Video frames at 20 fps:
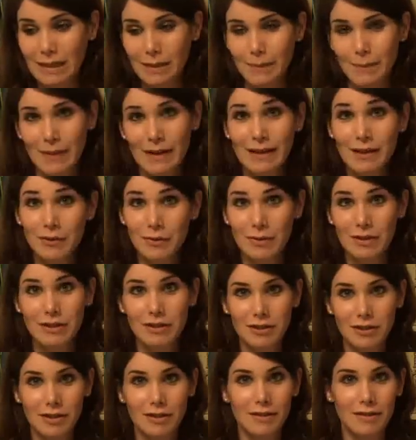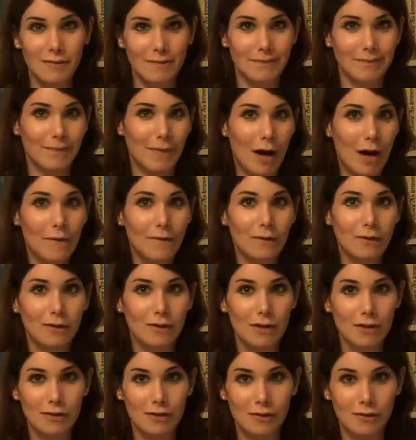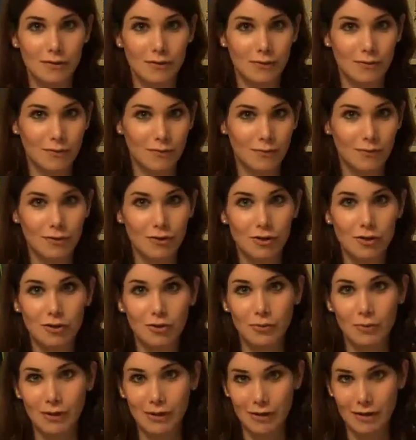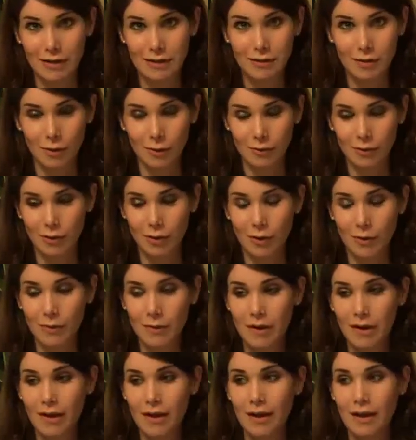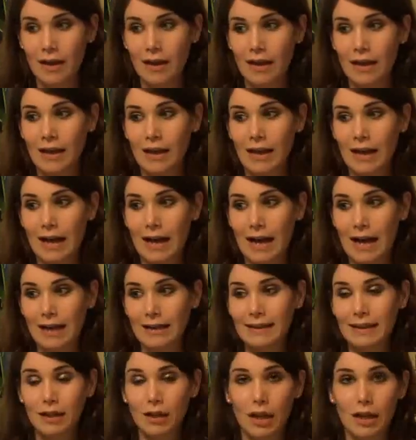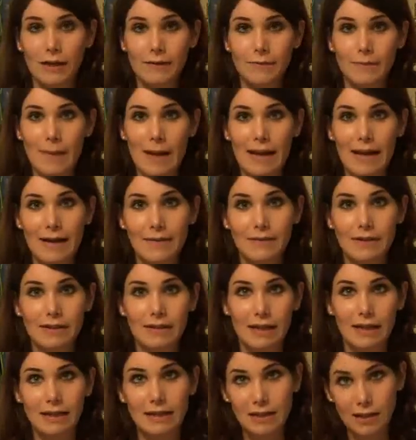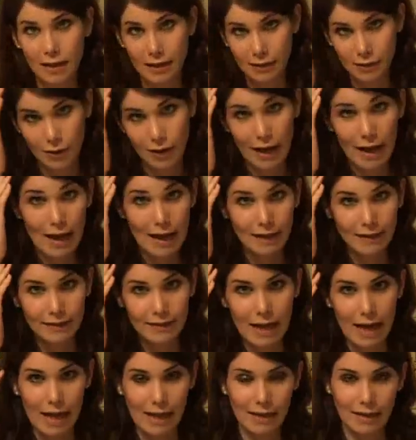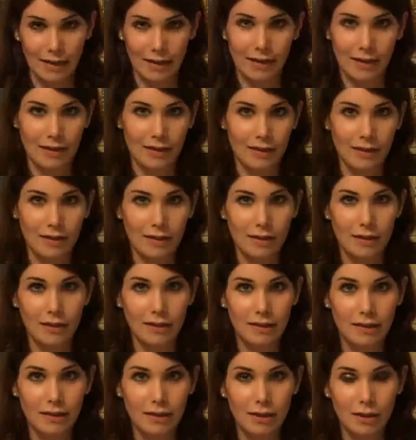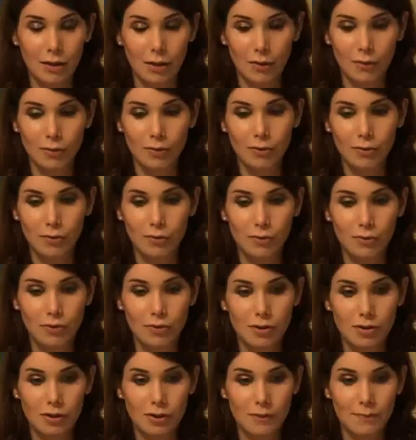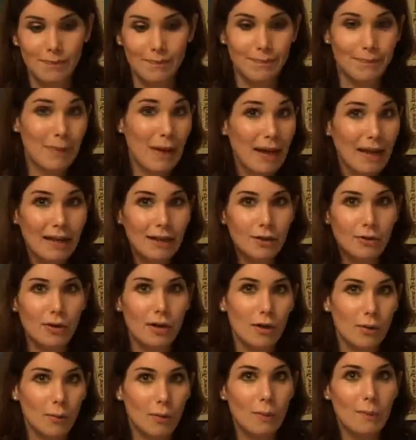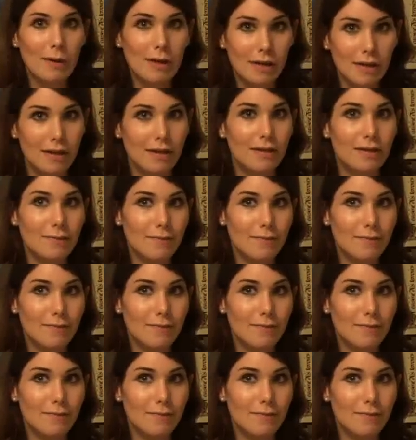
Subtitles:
penetration often doesn't just do it on its own, I think a lot of men have this idea in their head that, you just penetrate a woman